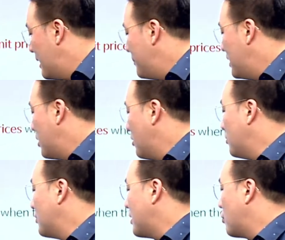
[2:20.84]
let me
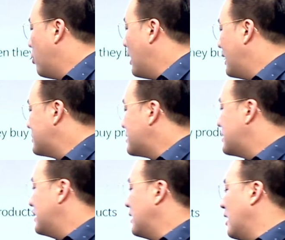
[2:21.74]
know the
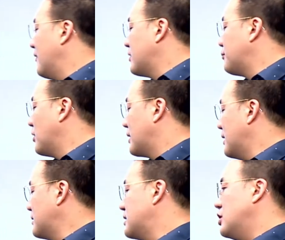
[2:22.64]
quantity of the
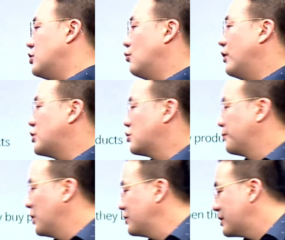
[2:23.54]
products you wish to
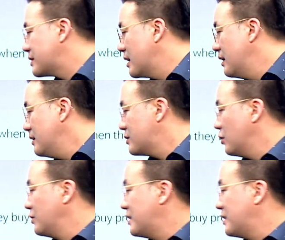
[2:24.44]
purchase. So